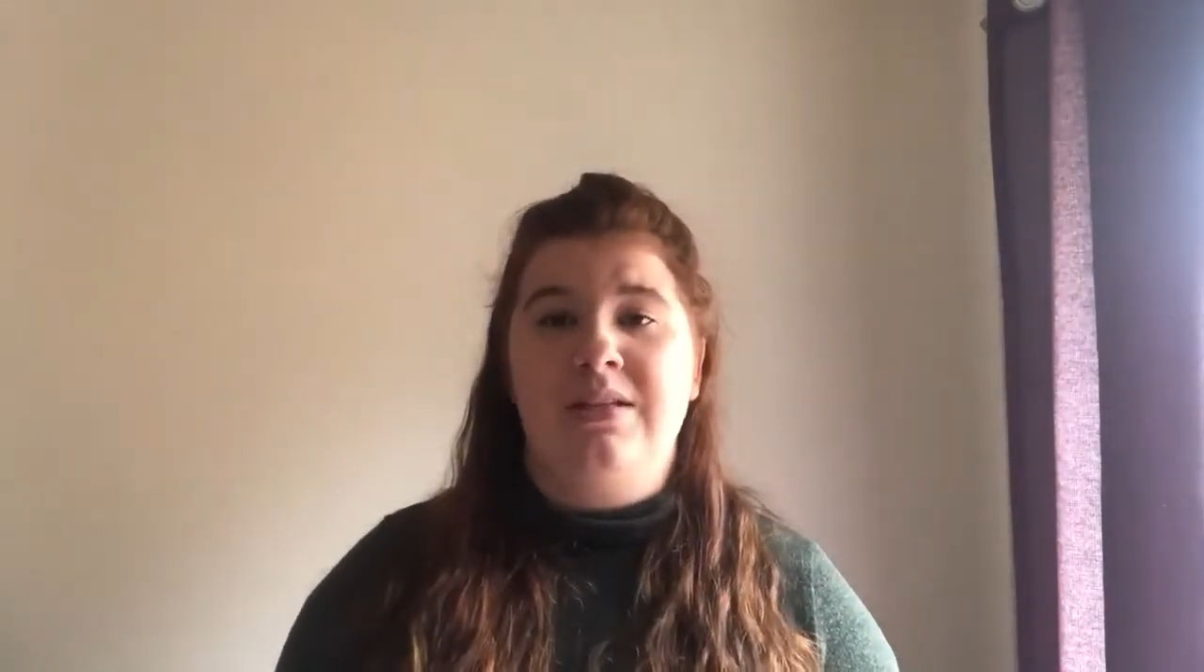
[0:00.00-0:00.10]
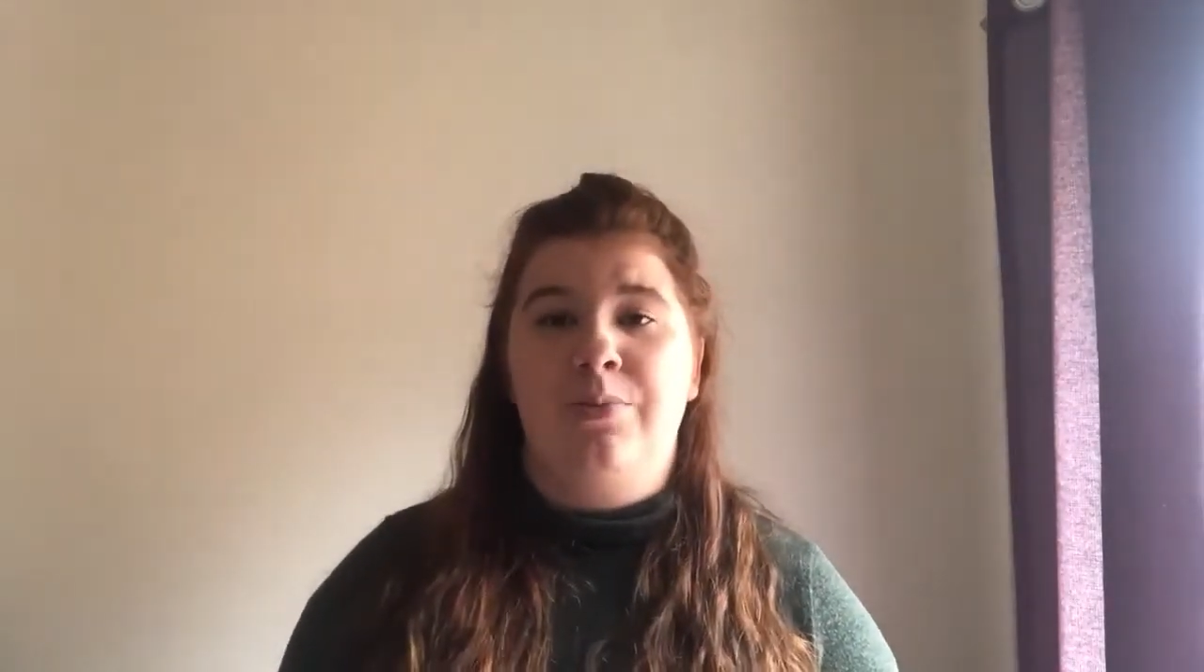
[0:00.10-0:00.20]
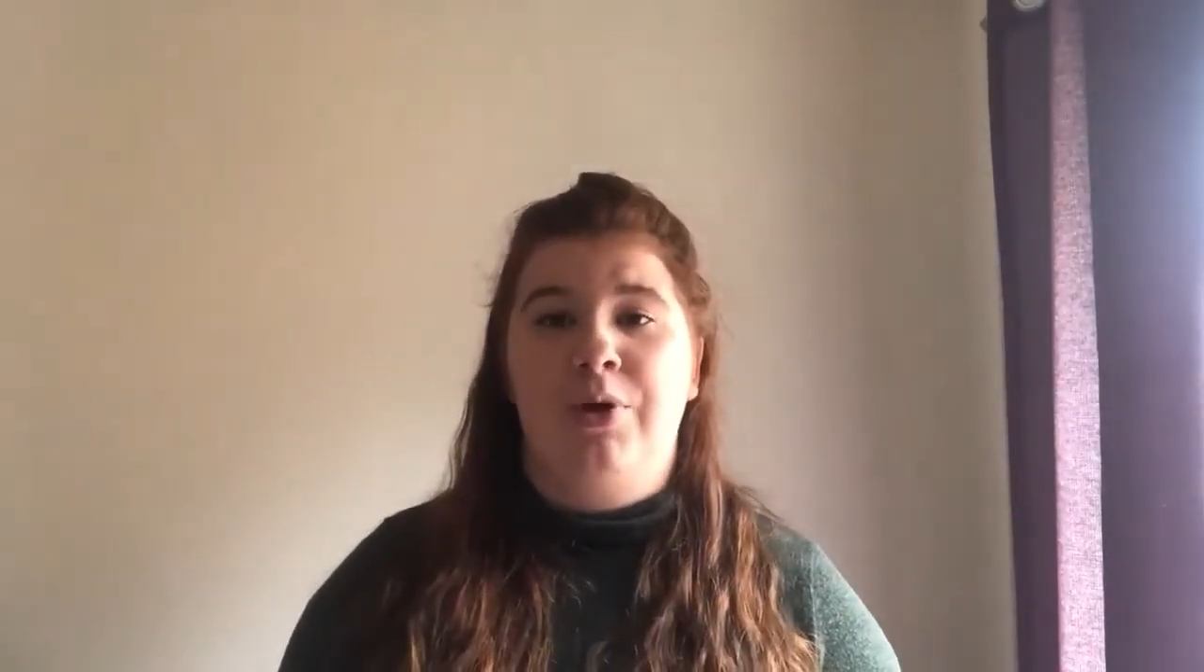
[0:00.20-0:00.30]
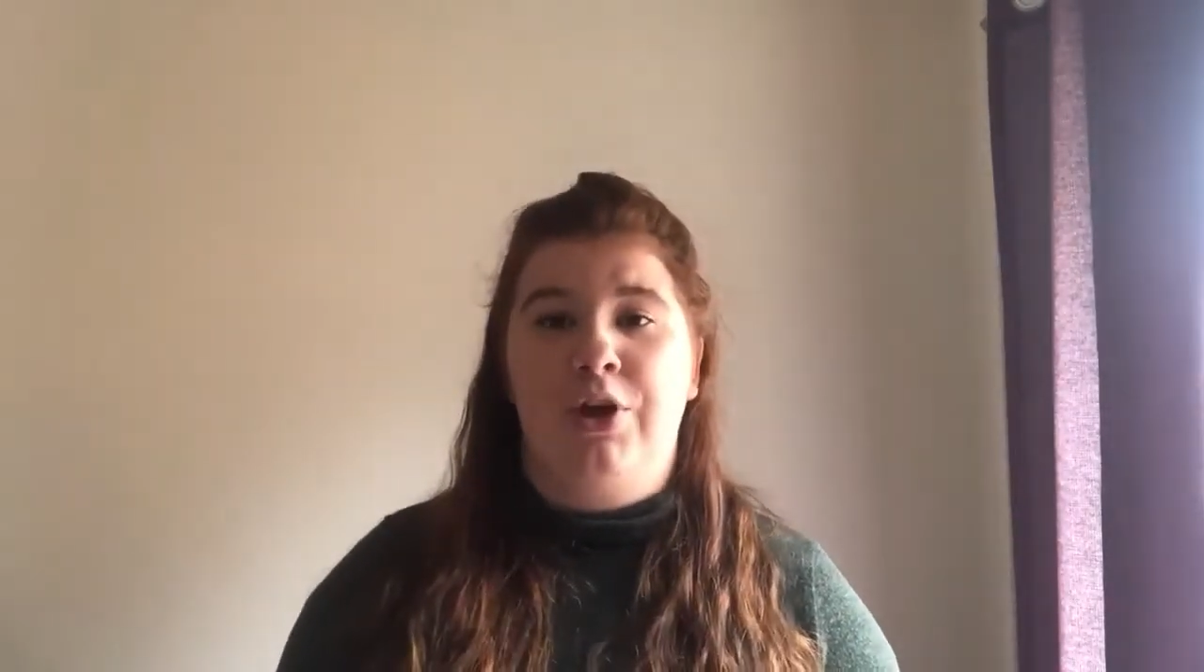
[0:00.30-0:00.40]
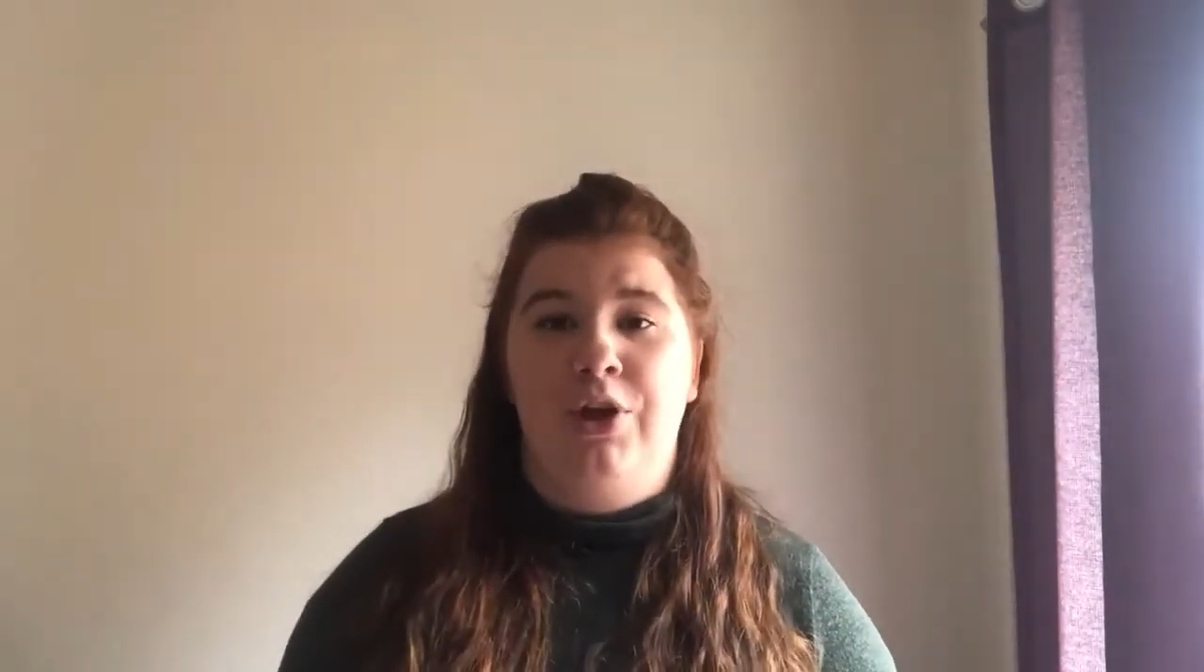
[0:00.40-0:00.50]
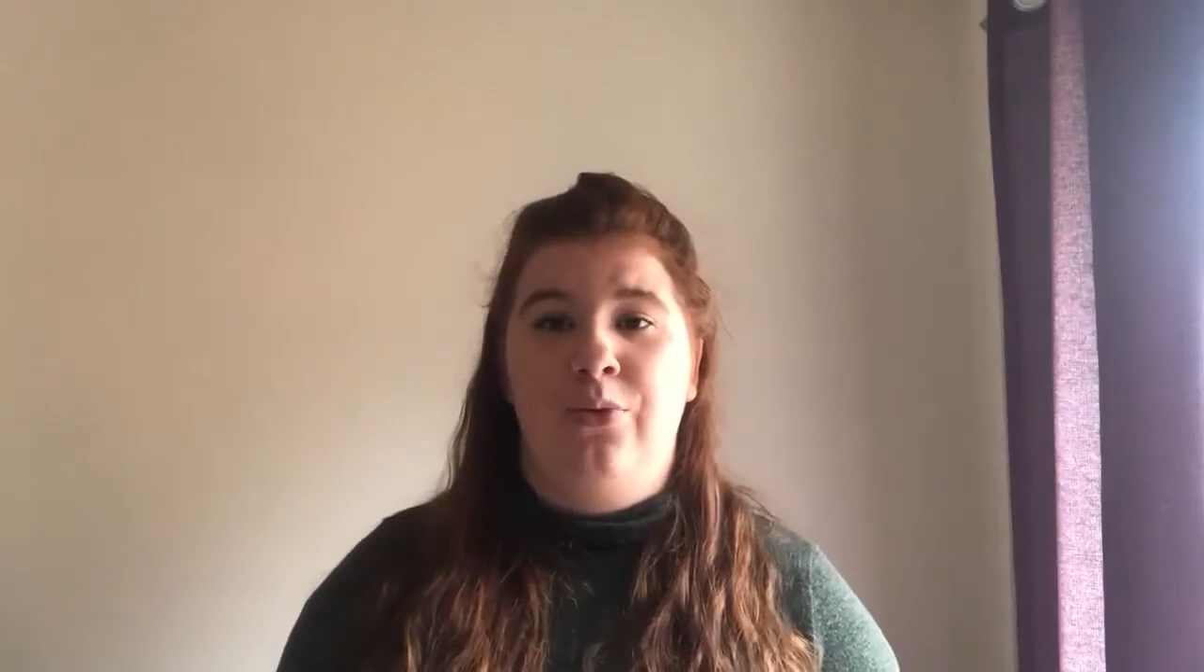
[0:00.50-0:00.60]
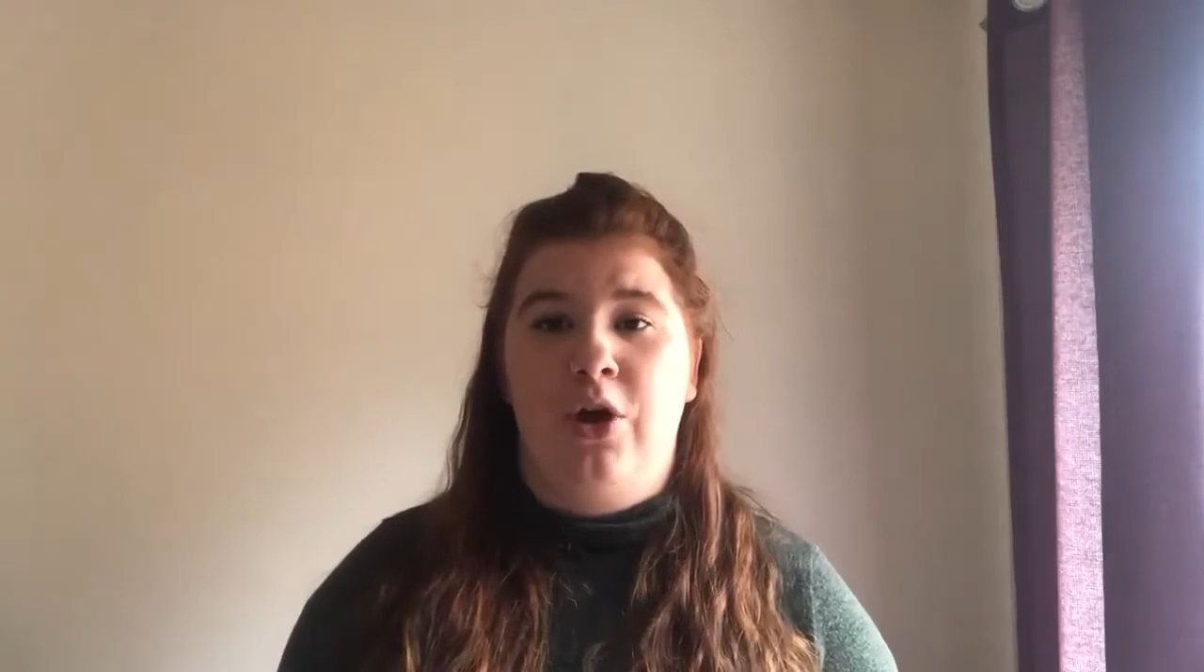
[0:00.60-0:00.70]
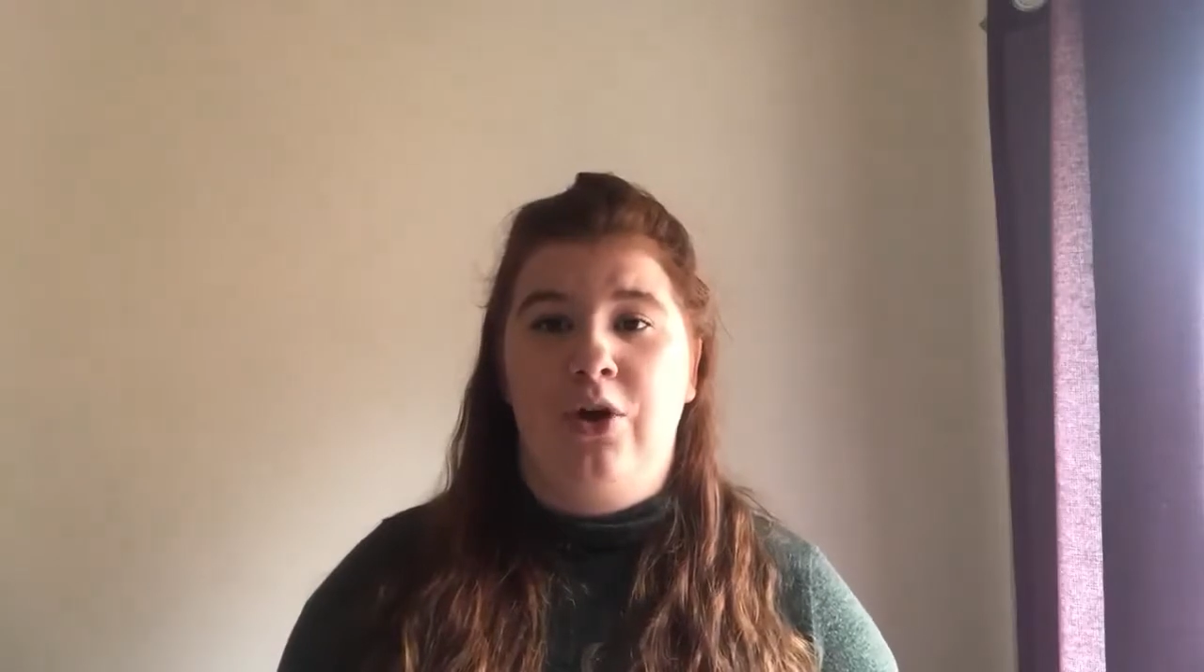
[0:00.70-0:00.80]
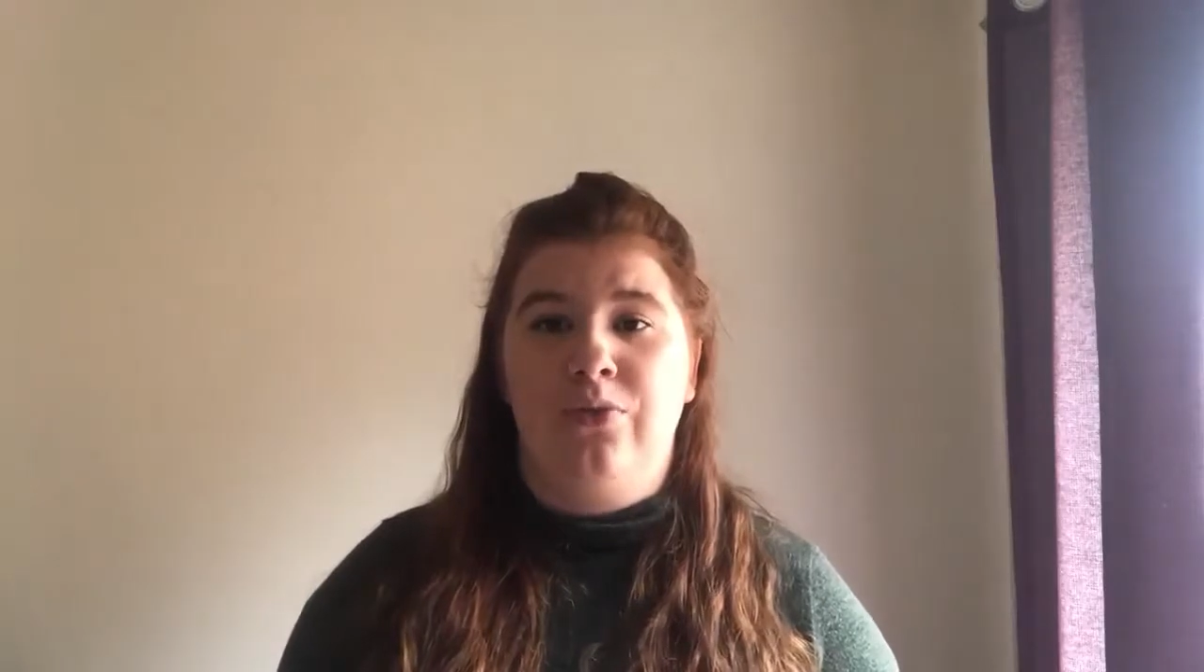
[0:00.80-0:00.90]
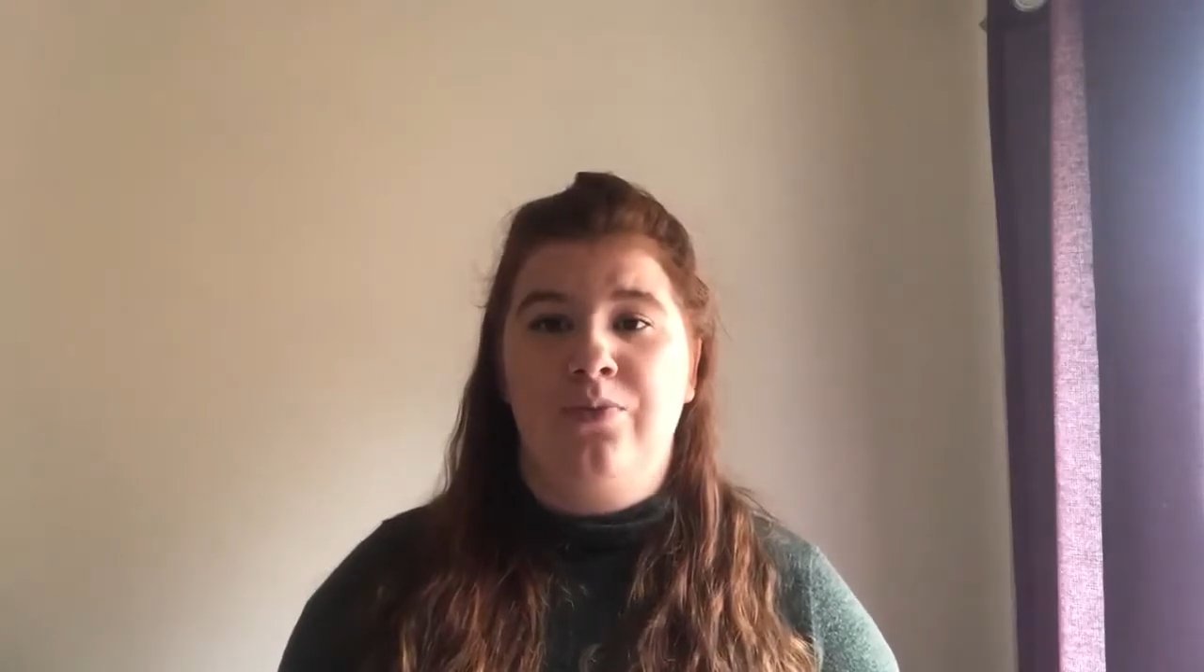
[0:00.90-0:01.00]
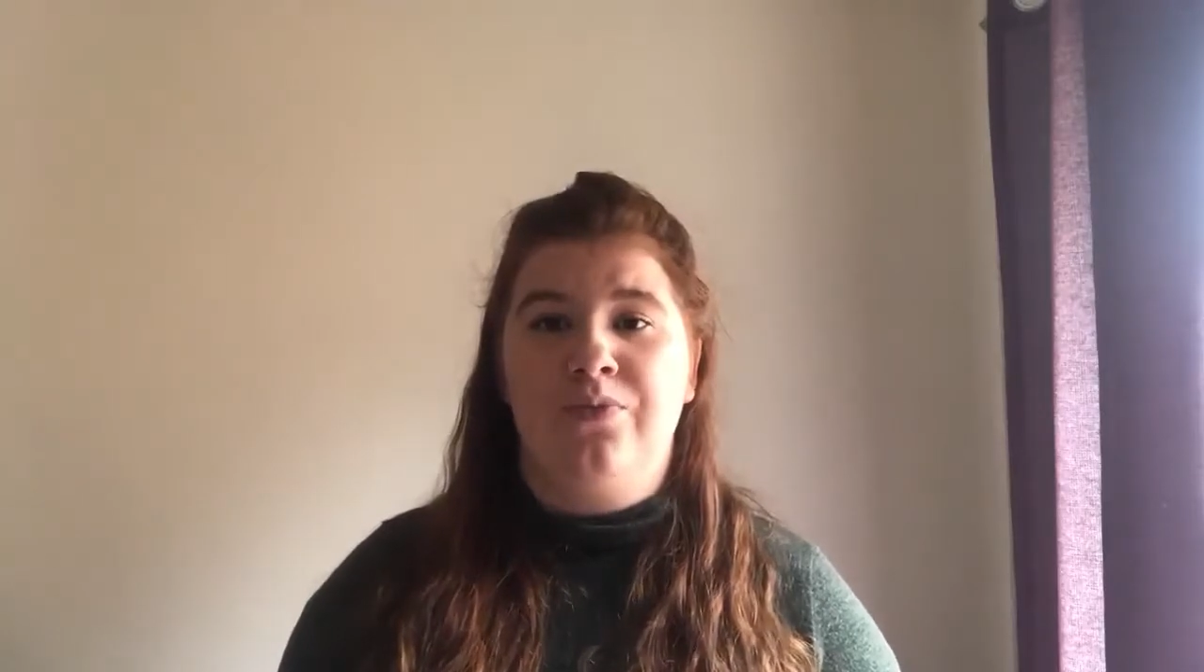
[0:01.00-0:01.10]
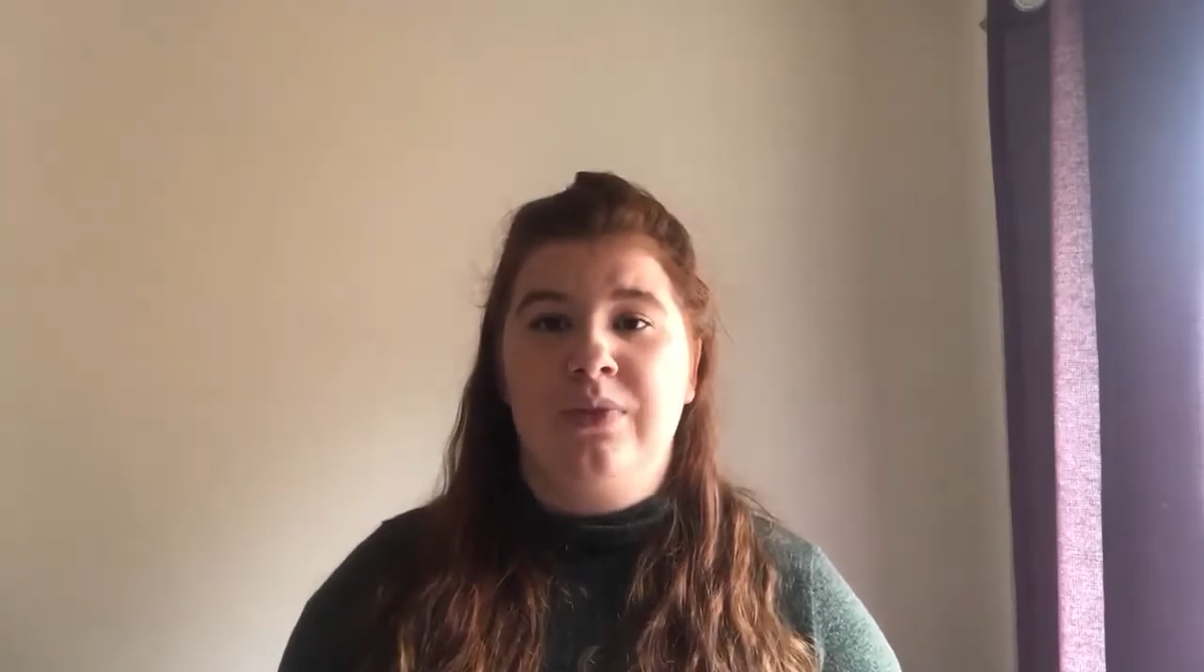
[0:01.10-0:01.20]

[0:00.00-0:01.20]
to book you on.